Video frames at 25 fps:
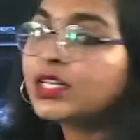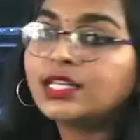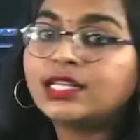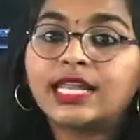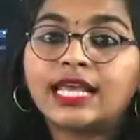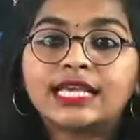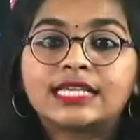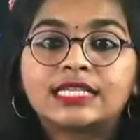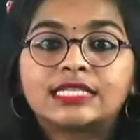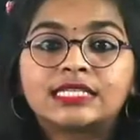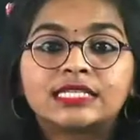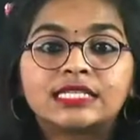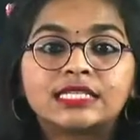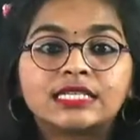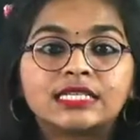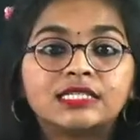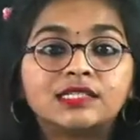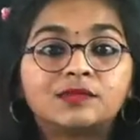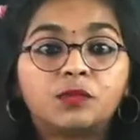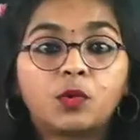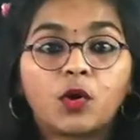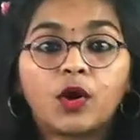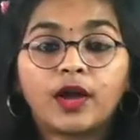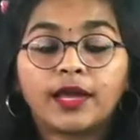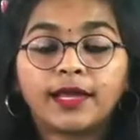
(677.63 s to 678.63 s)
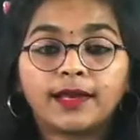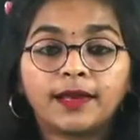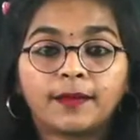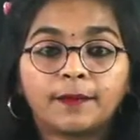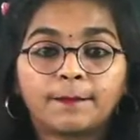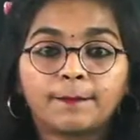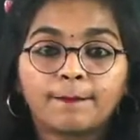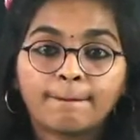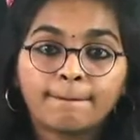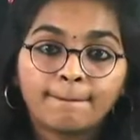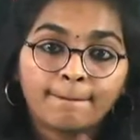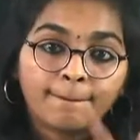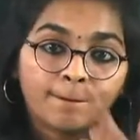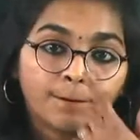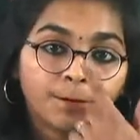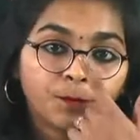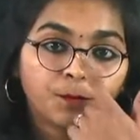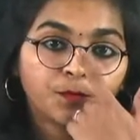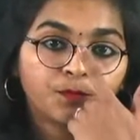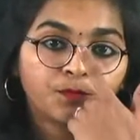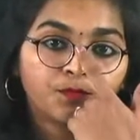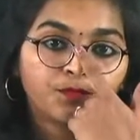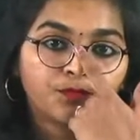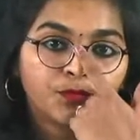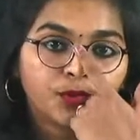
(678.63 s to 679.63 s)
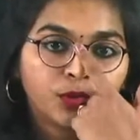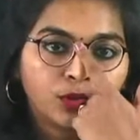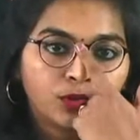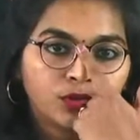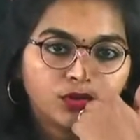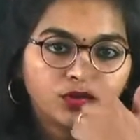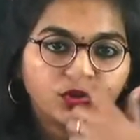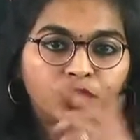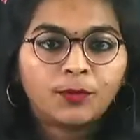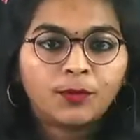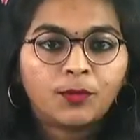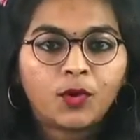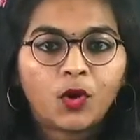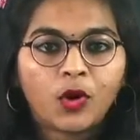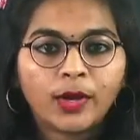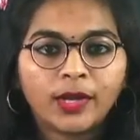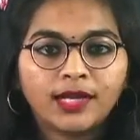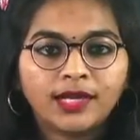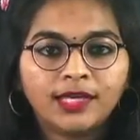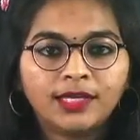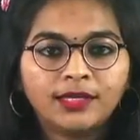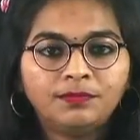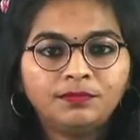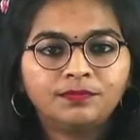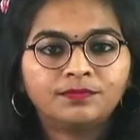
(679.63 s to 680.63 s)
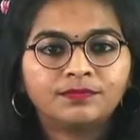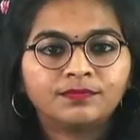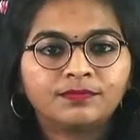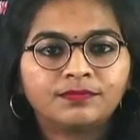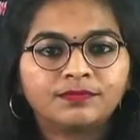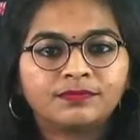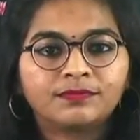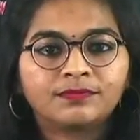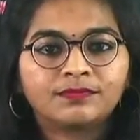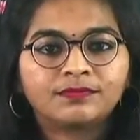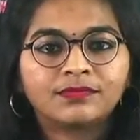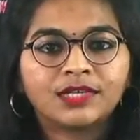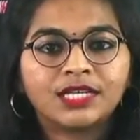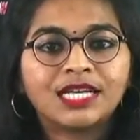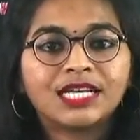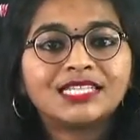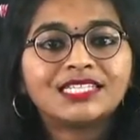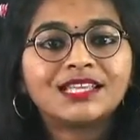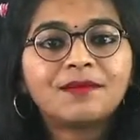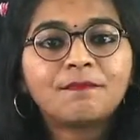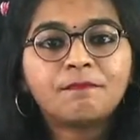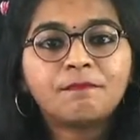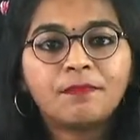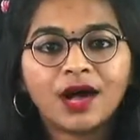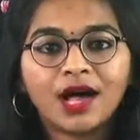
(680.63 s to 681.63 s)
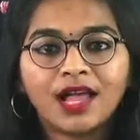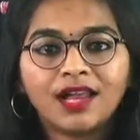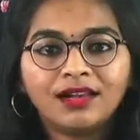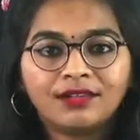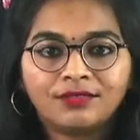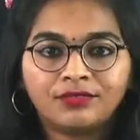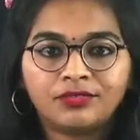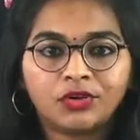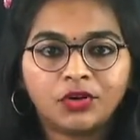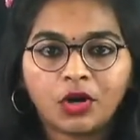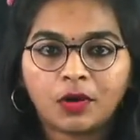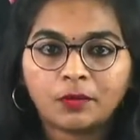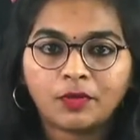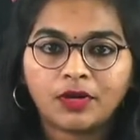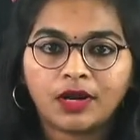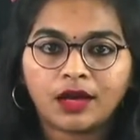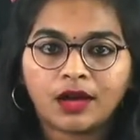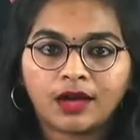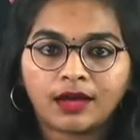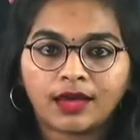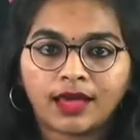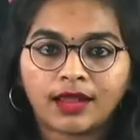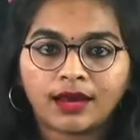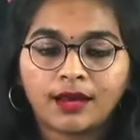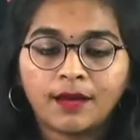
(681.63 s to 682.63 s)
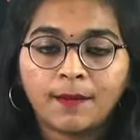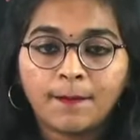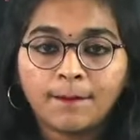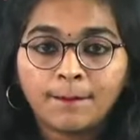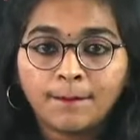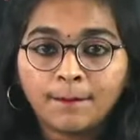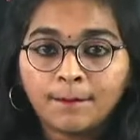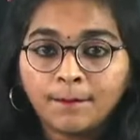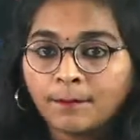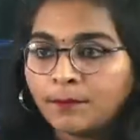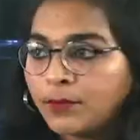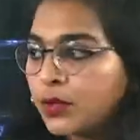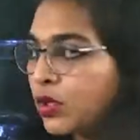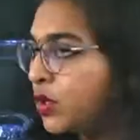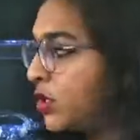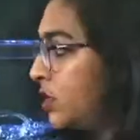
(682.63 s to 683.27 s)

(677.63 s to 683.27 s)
is boiling. So boiling is a bulk phenomena again, because in